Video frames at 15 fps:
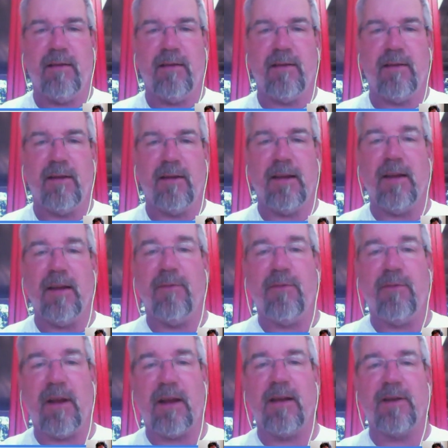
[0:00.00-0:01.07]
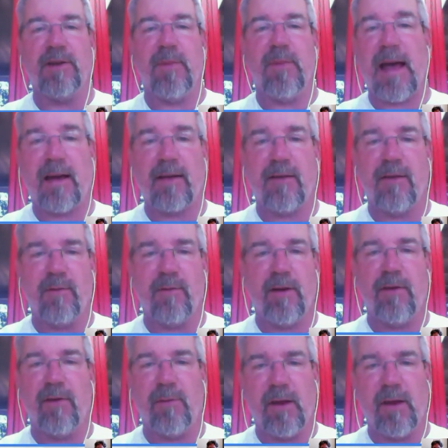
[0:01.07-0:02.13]
to give recognition back to your
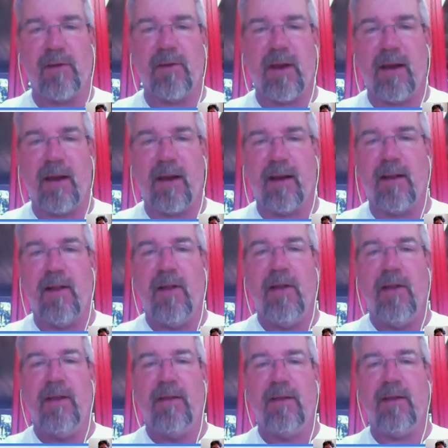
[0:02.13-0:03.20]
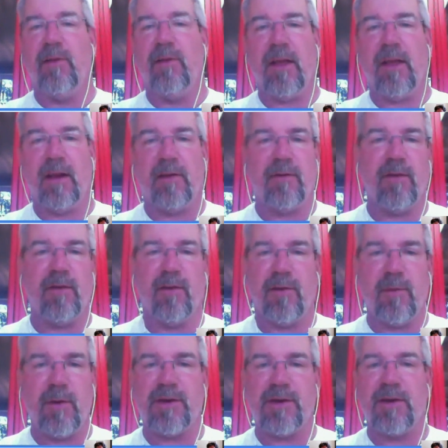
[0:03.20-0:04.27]
readers by saying, thanks for your
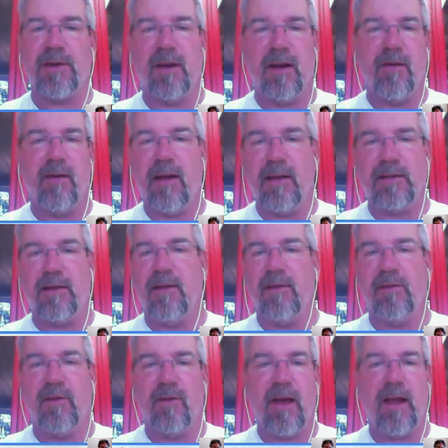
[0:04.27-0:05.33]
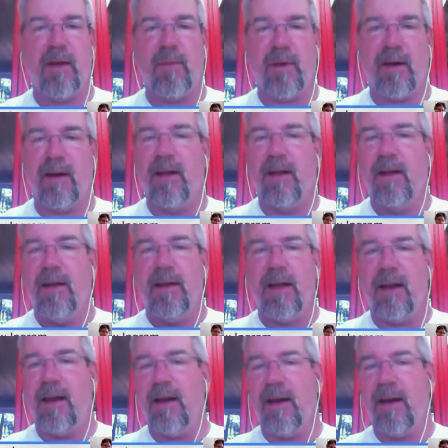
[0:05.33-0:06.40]
submission, and here it is, and here's your name,
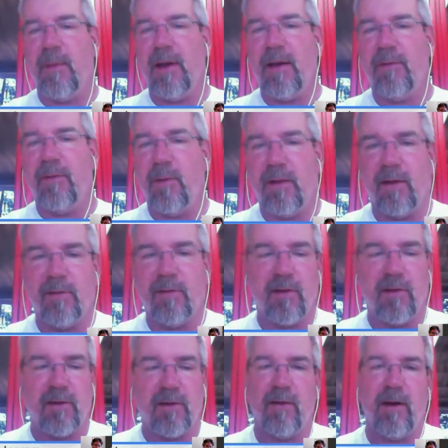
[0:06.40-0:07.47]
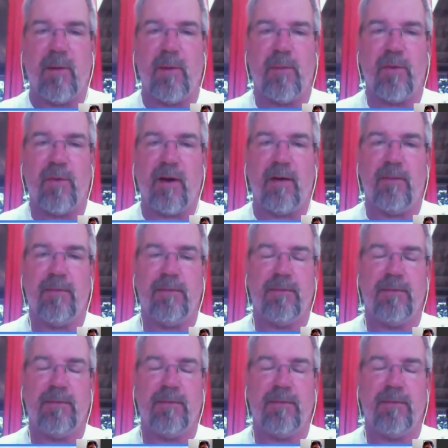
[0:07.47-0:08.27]
and I mean, everyone loves to see their name in print.